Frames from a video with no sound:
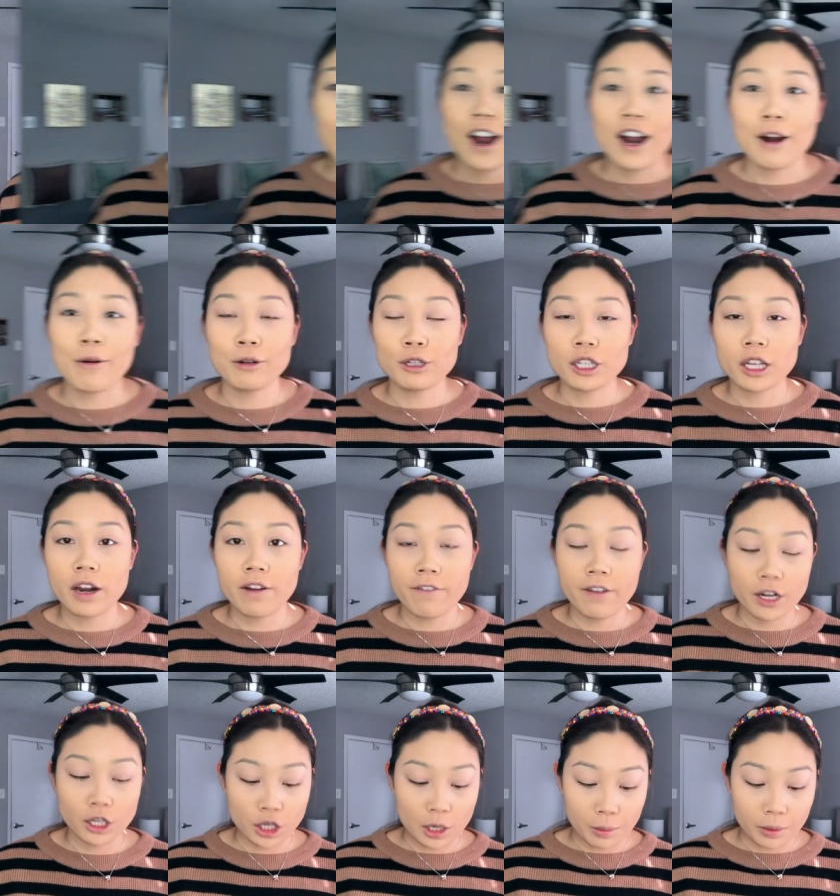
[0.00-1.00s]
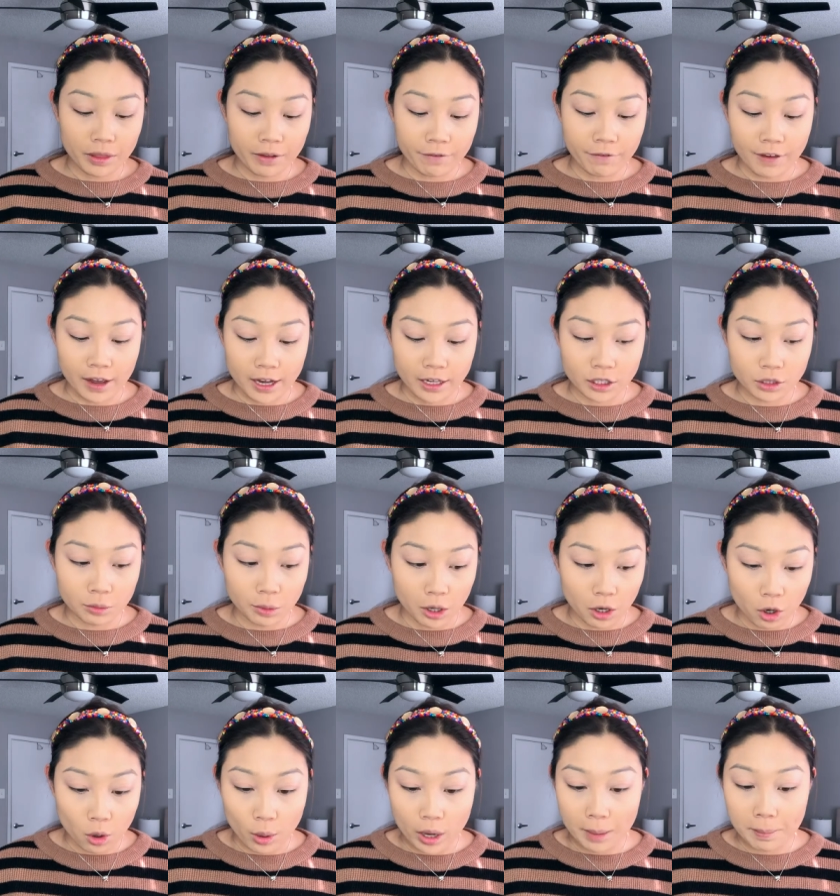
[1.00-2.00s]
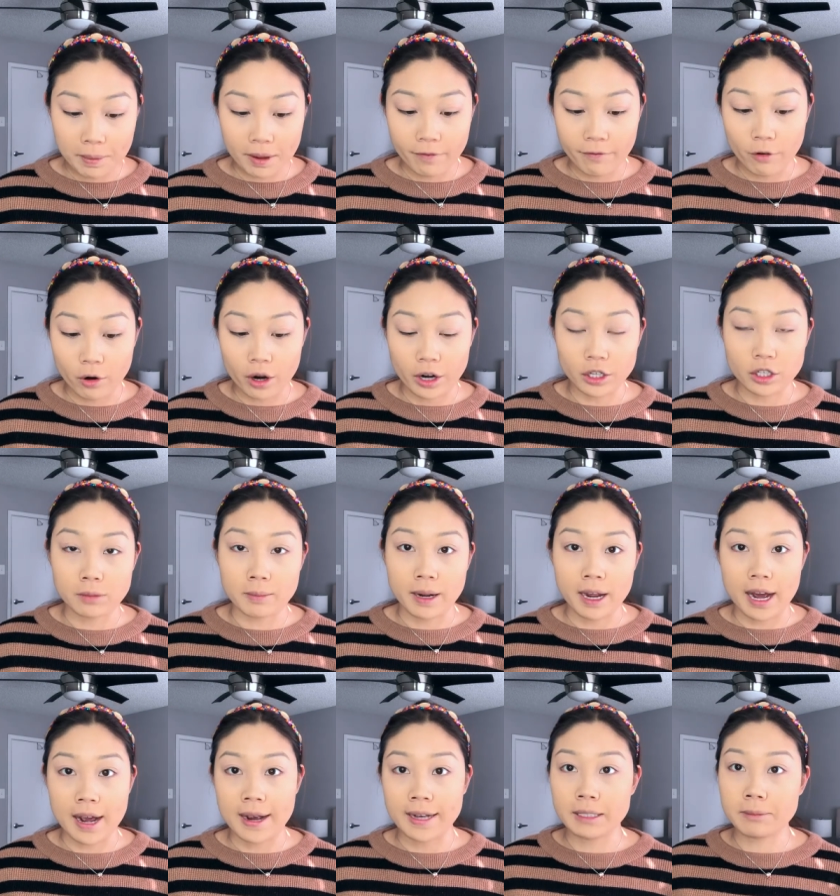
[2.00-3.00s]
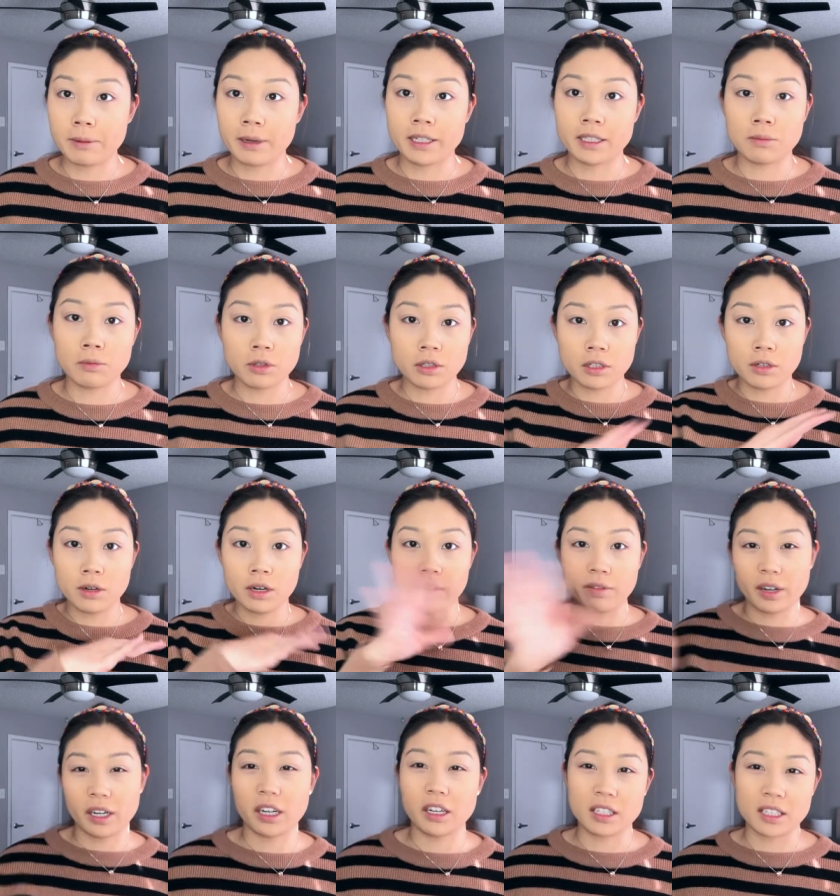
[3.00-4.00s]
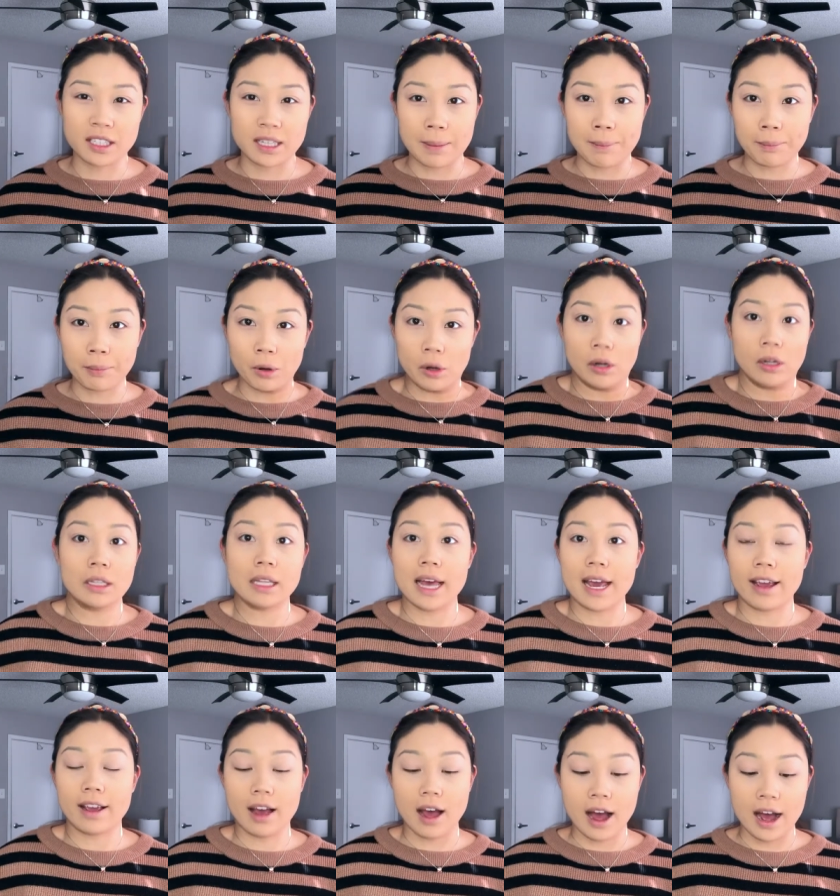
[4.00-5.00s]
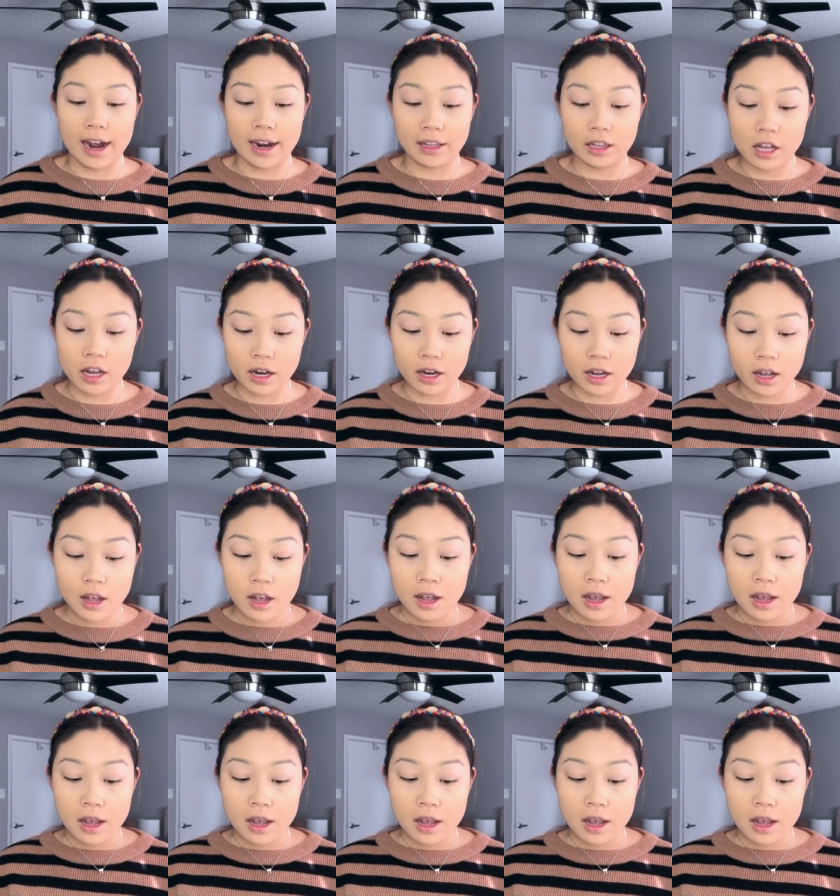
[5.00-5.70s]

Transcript: Alright, we're just gonna finish up with the face real quick before I do my eyes because I'm just doing a really simple like eye look.